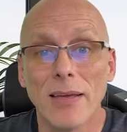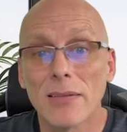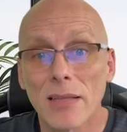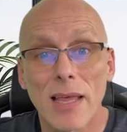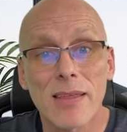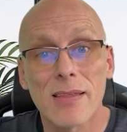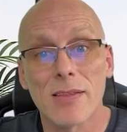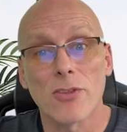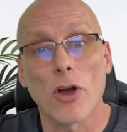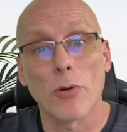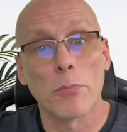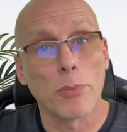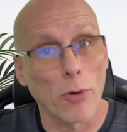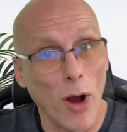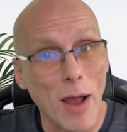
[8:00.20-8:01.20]
unless it's our
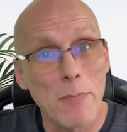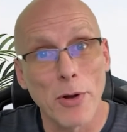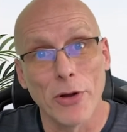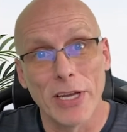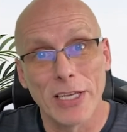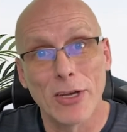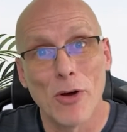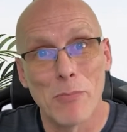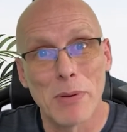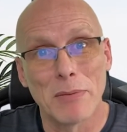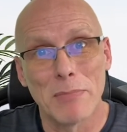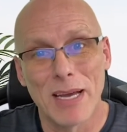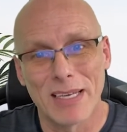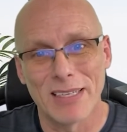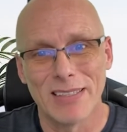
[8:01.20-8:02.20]
primary coping
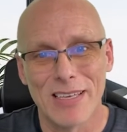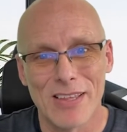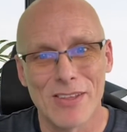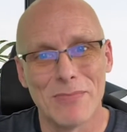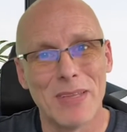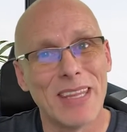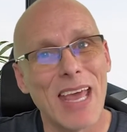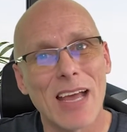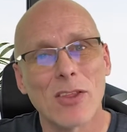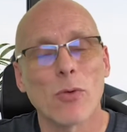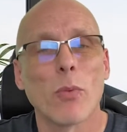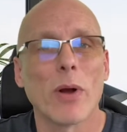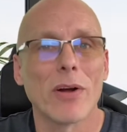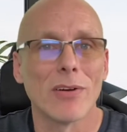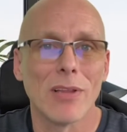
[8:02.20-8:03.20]
mechanism. And that's
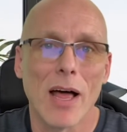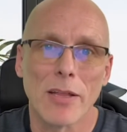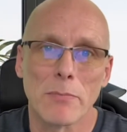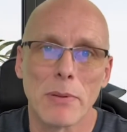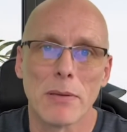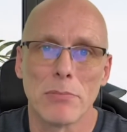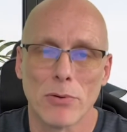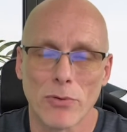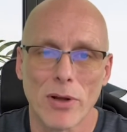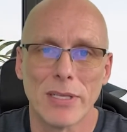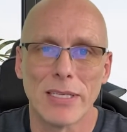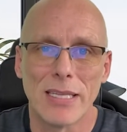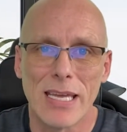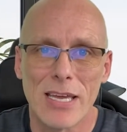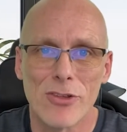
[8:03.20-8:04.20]
where a lot of people run
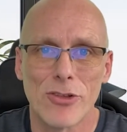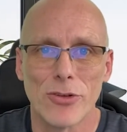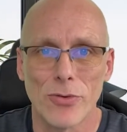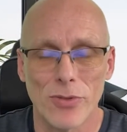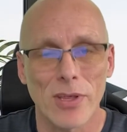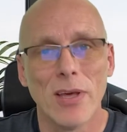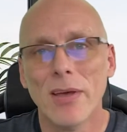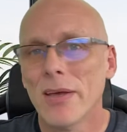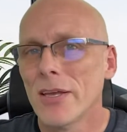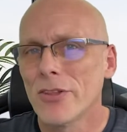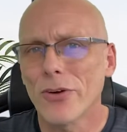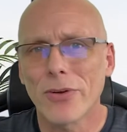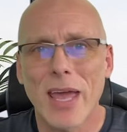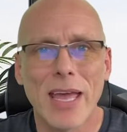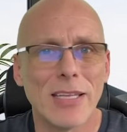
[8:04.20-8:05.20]
into issues. It's
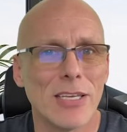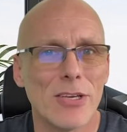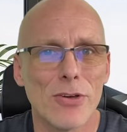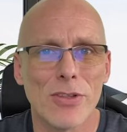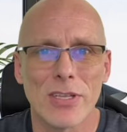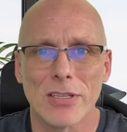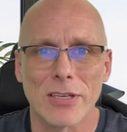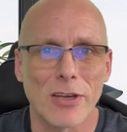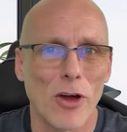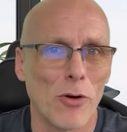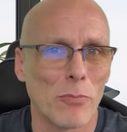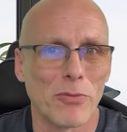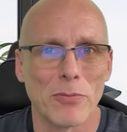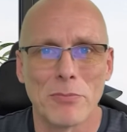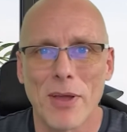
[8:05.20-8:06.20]
okay to use it to
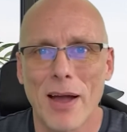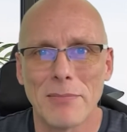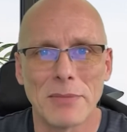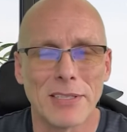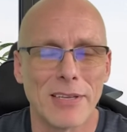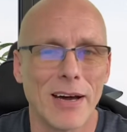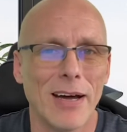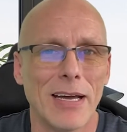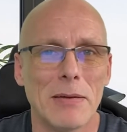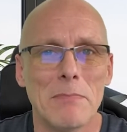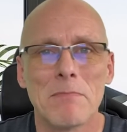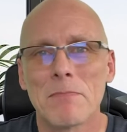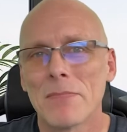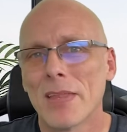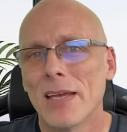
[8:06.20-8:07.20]
cope from time to
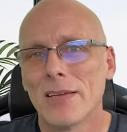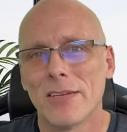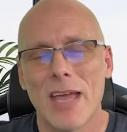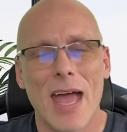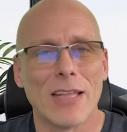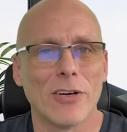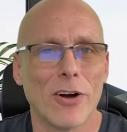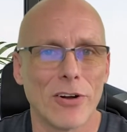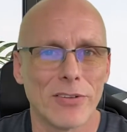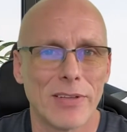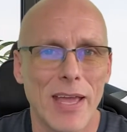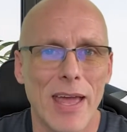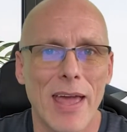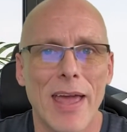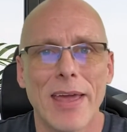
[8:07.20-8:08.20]
time. You had a hard
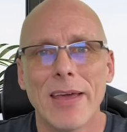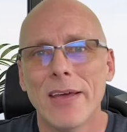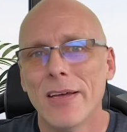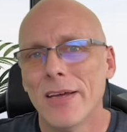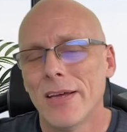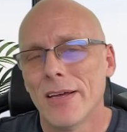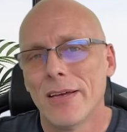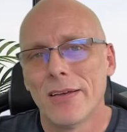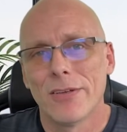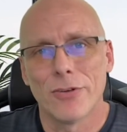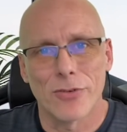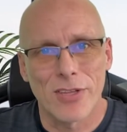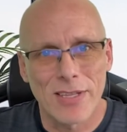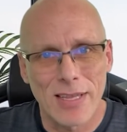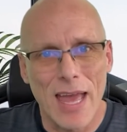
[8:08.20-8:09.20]
day, you're
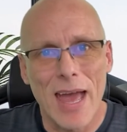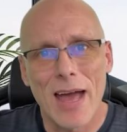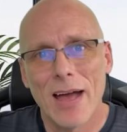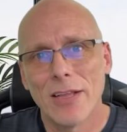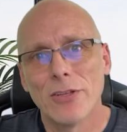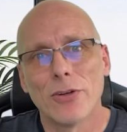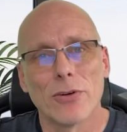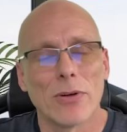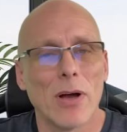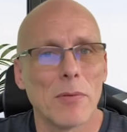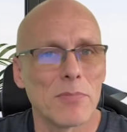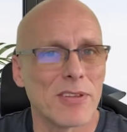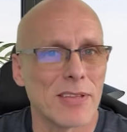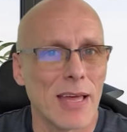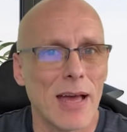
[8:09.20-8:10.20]
sad, you're
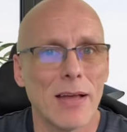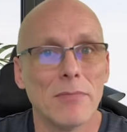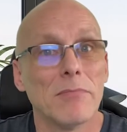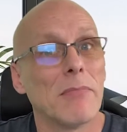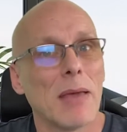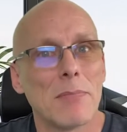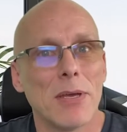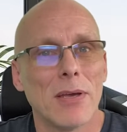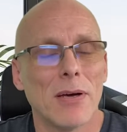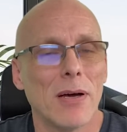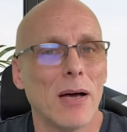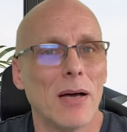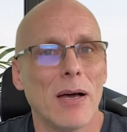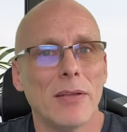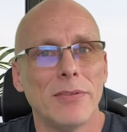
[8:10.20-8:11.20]
upset, maybe
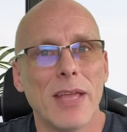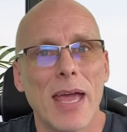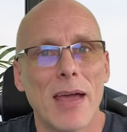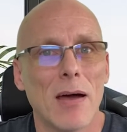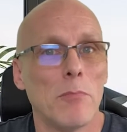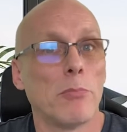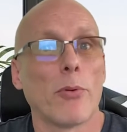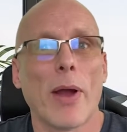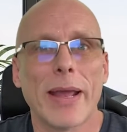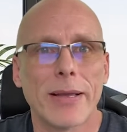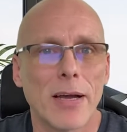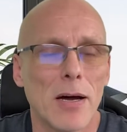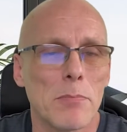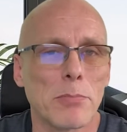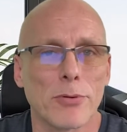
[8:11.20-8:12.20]
a
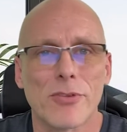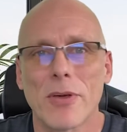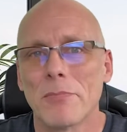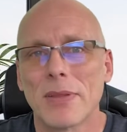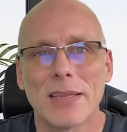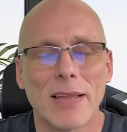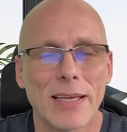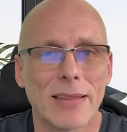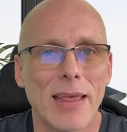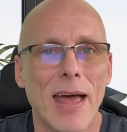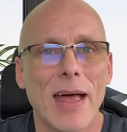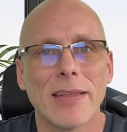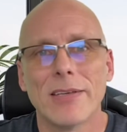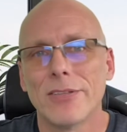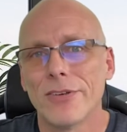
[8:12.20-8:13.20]
breakup or something like
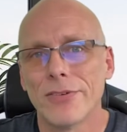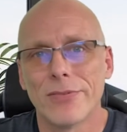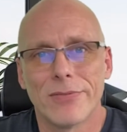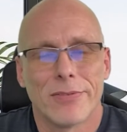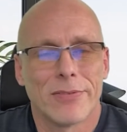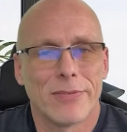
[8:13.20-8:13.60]
that, and you